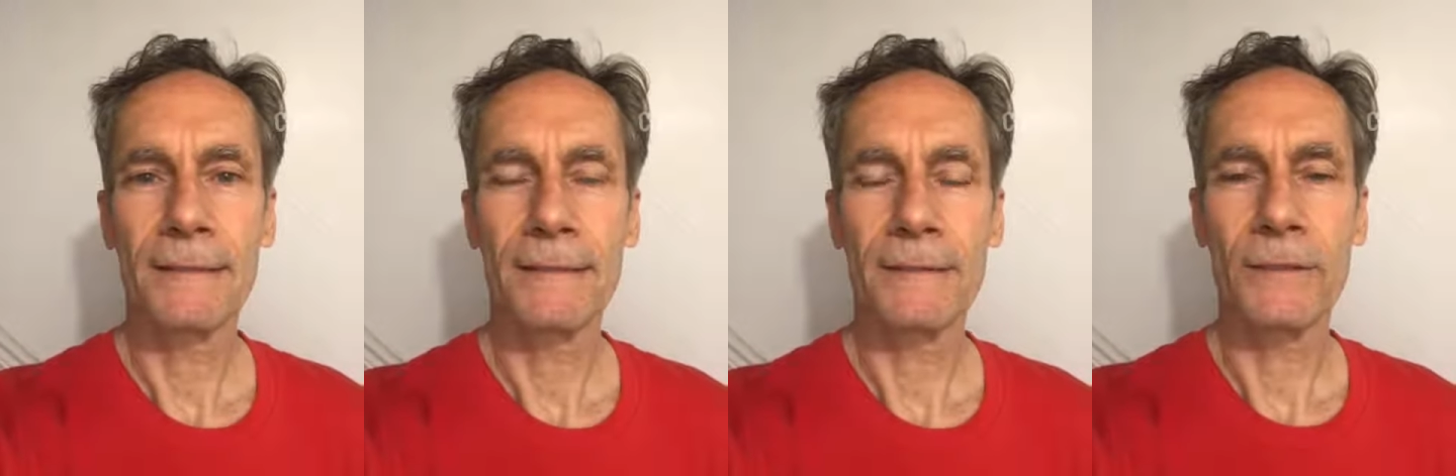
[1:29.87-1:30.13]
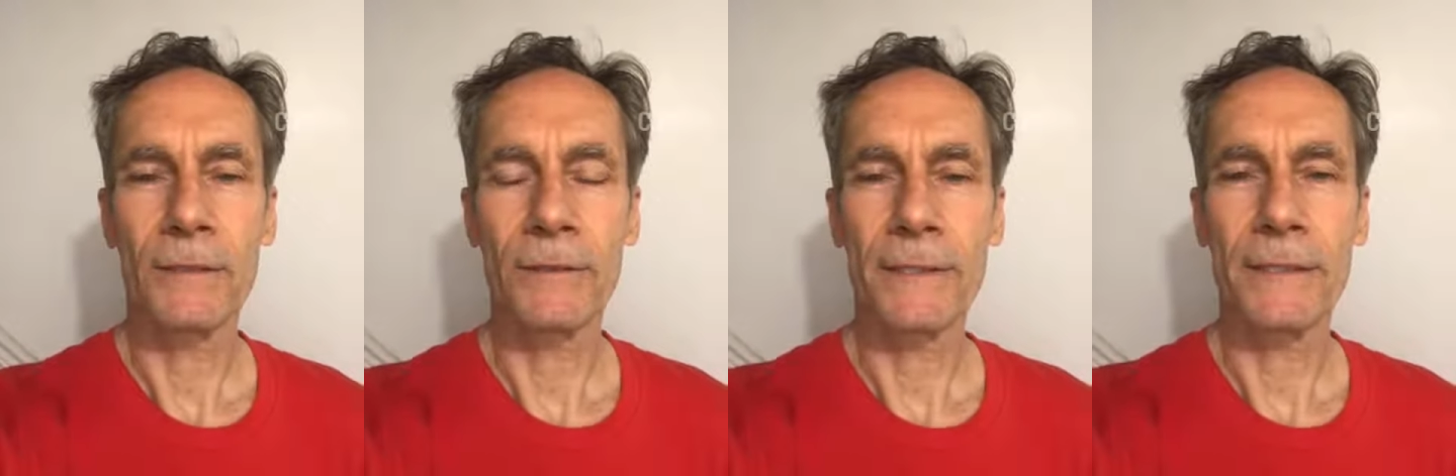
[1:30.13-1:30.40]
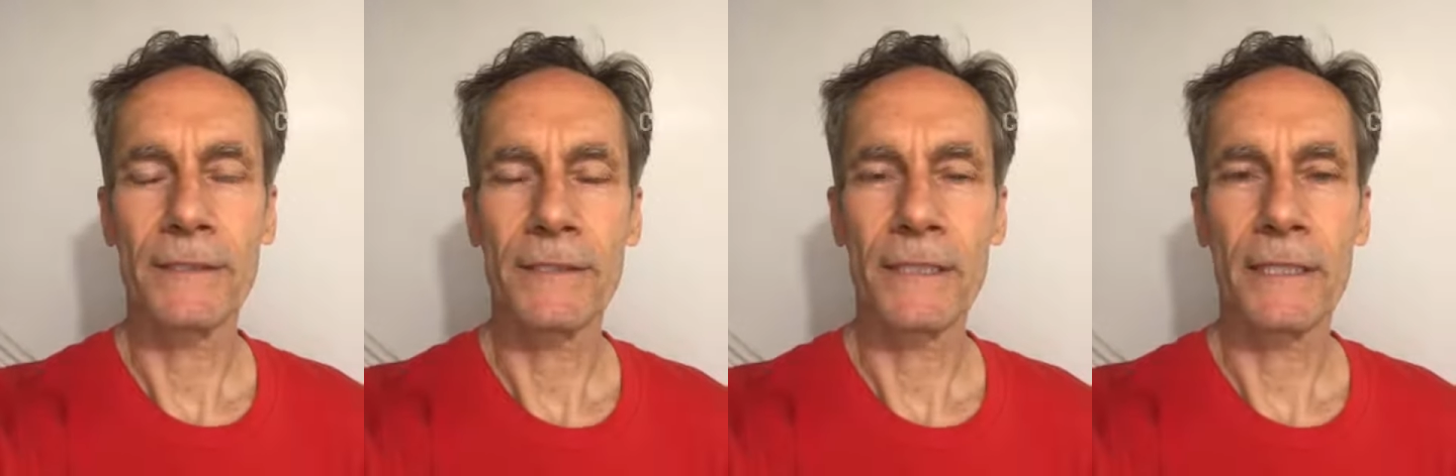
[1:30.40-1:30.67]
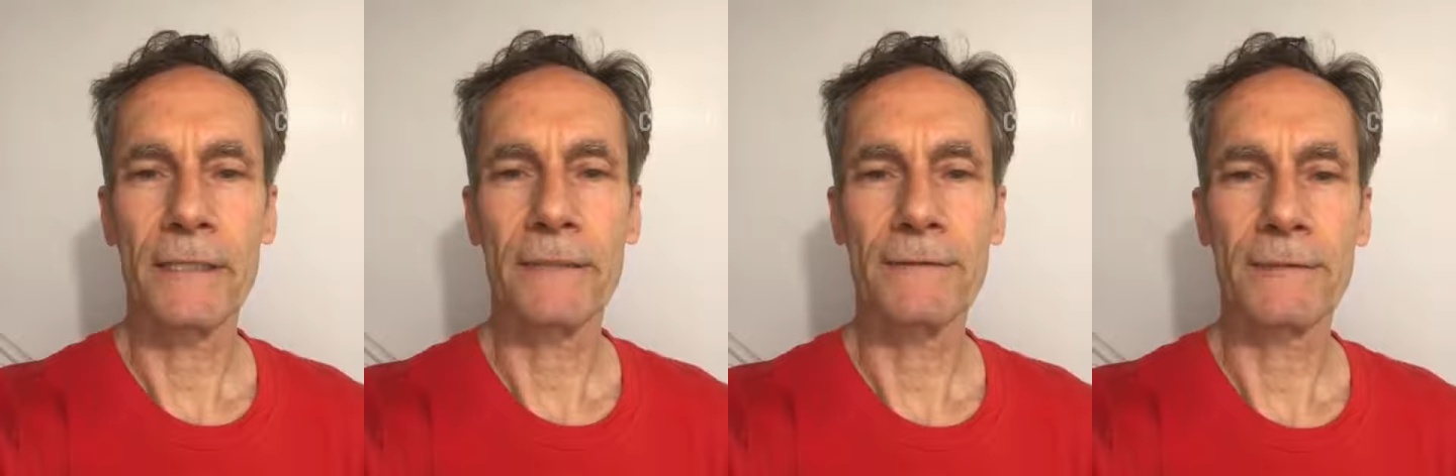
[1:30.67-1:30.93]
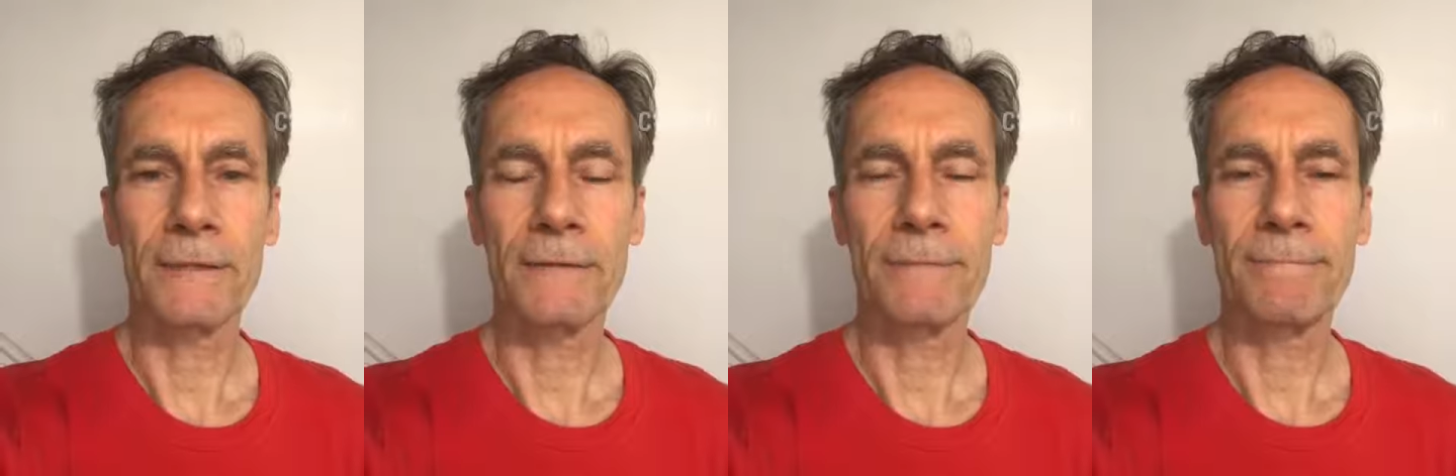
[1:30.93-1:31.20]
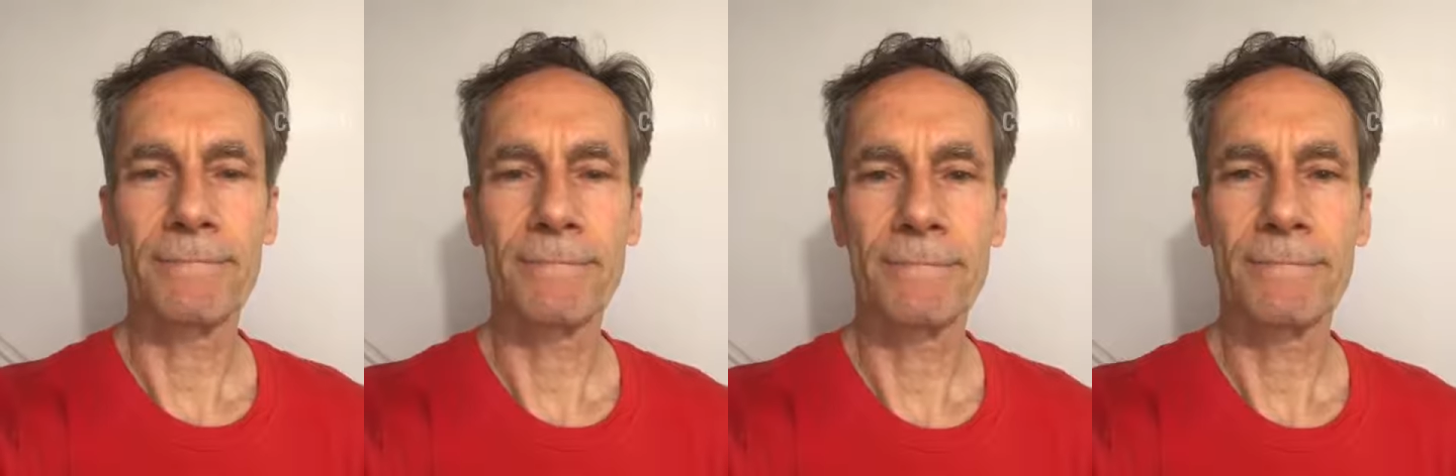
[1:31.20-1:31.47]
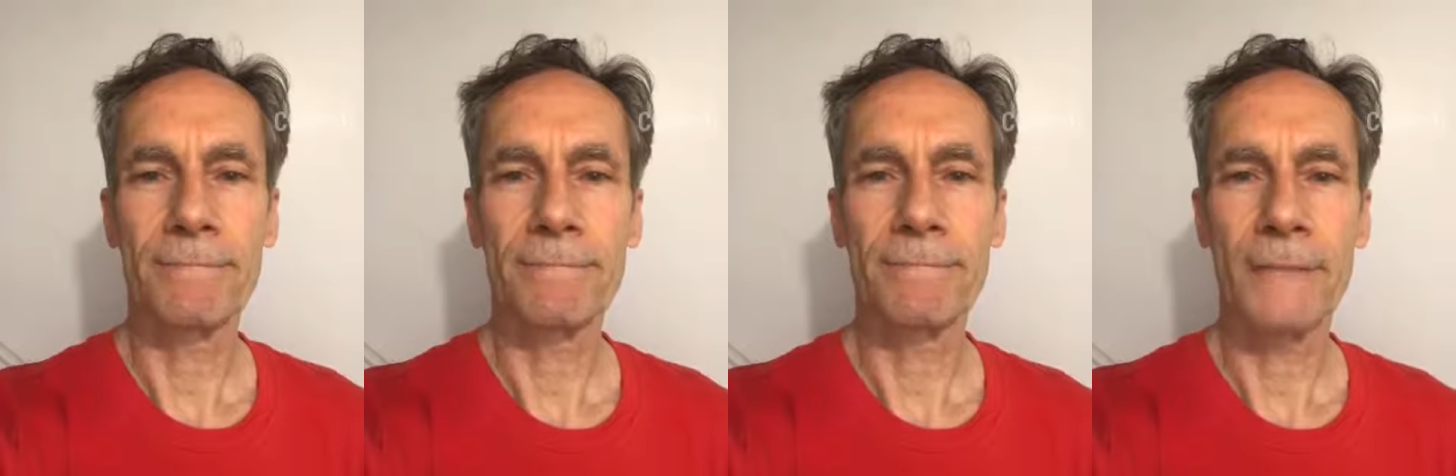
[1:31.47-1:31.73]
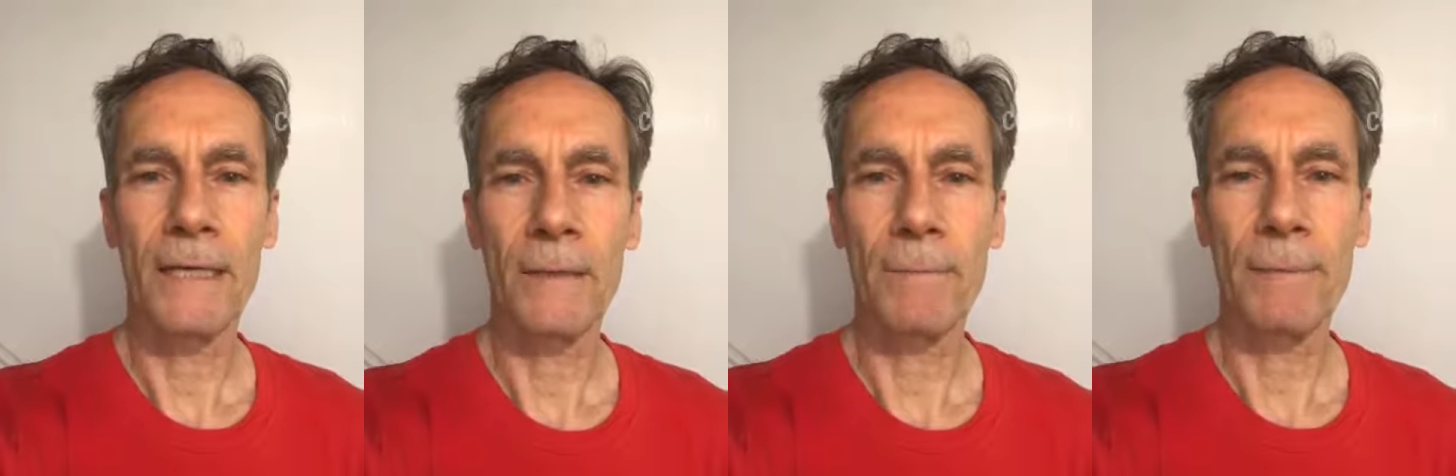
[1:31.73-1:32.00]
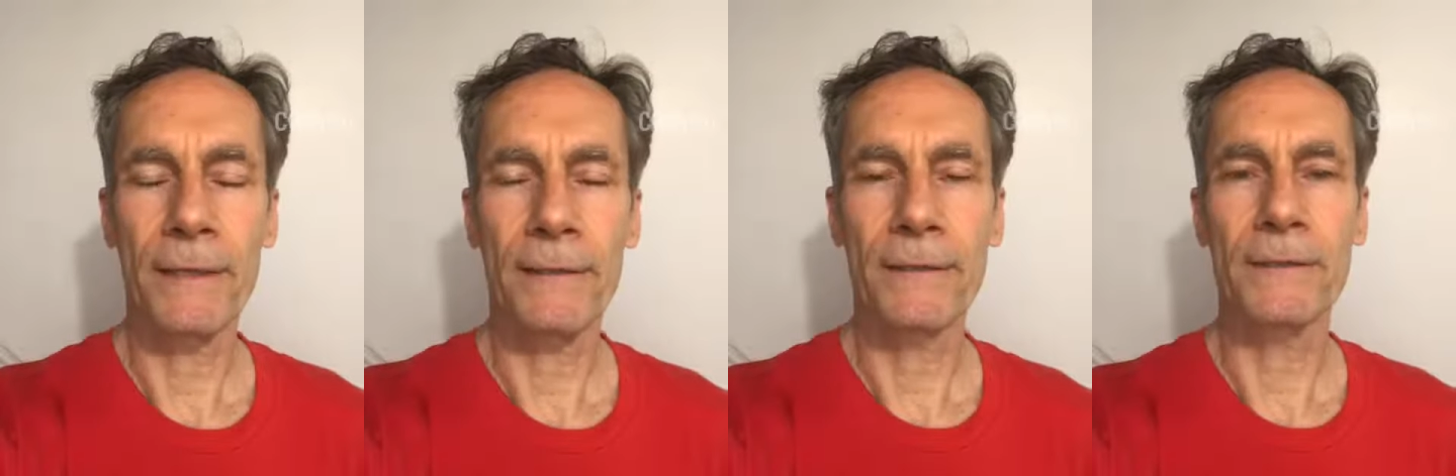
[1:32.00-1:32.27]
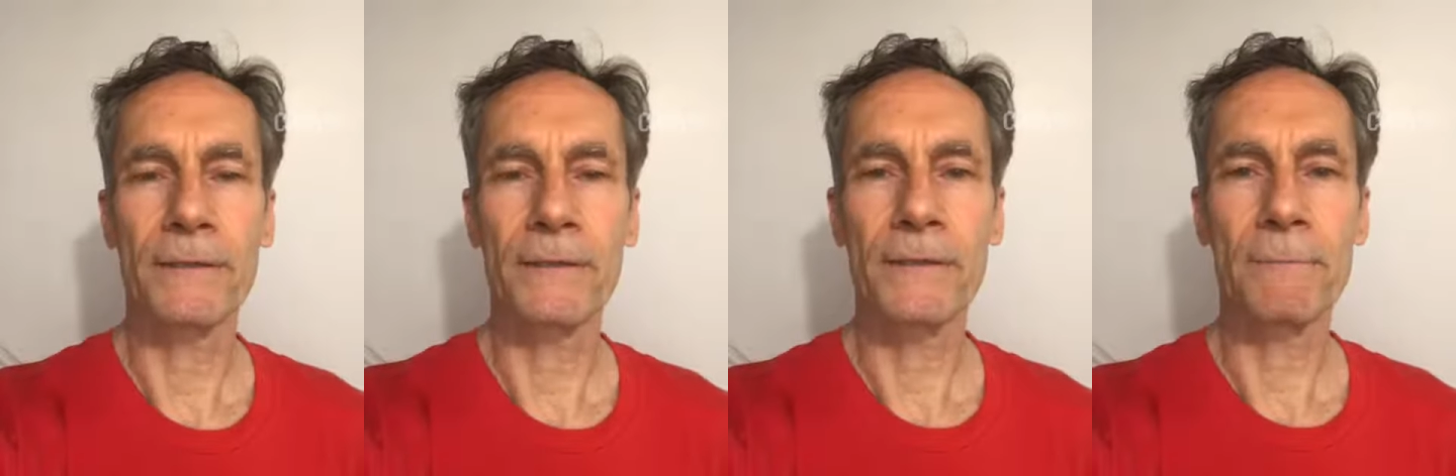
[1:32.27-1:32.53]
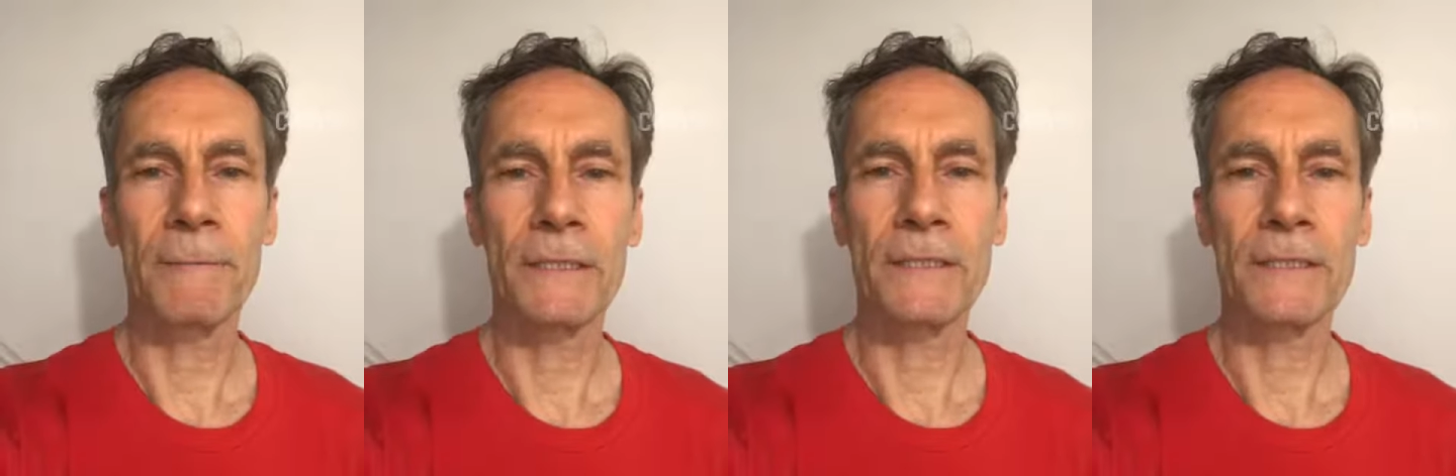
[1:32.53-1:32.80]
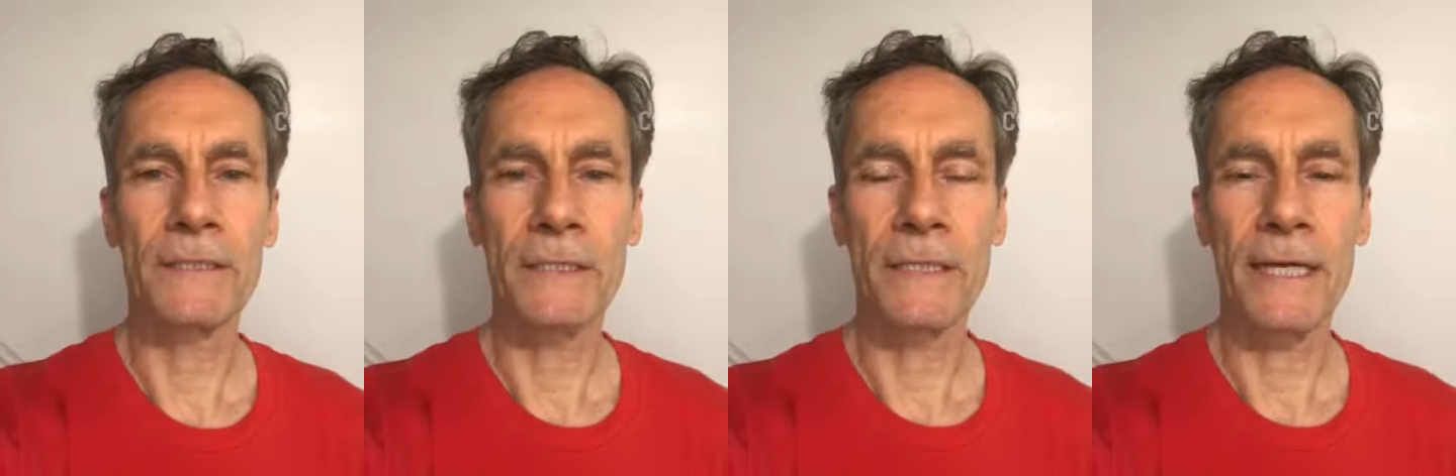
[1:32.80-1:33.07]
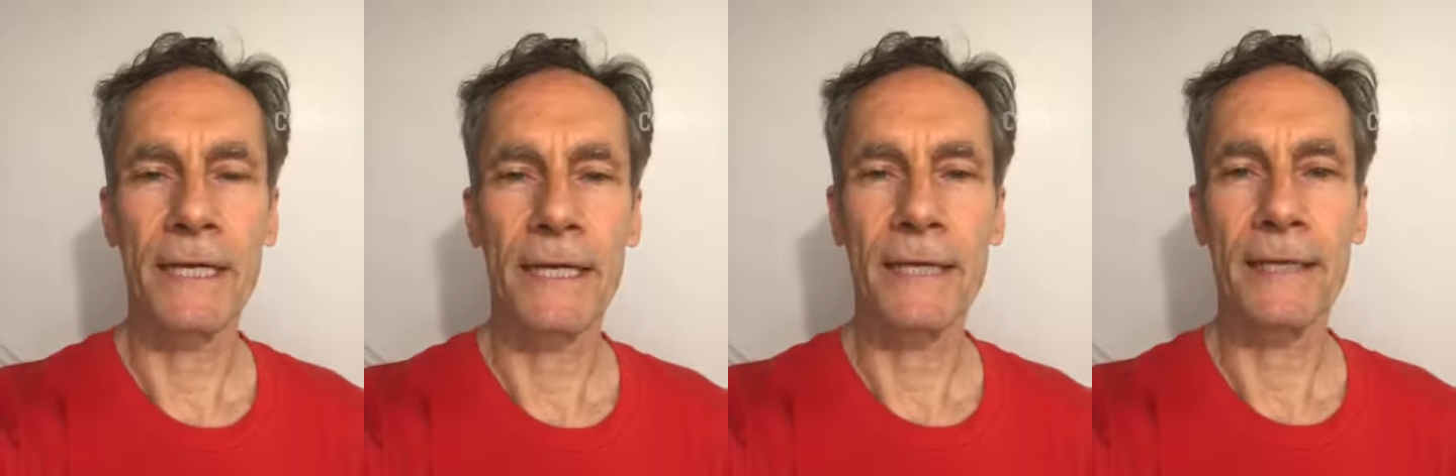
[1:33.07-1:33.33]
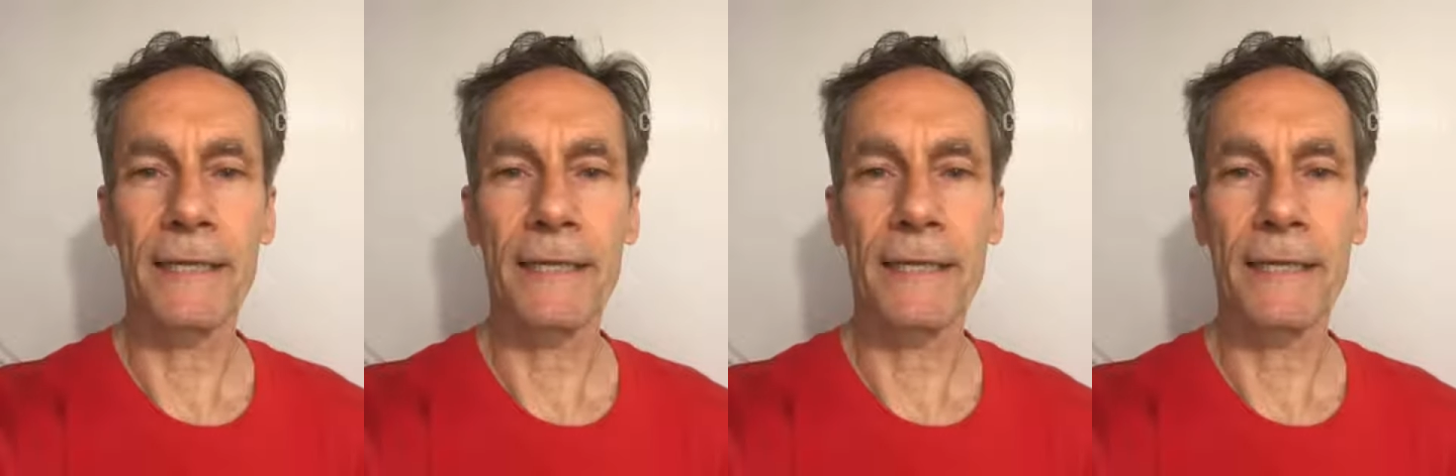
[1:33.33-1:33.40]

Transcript: enjoy yourselves and help others as much as you can.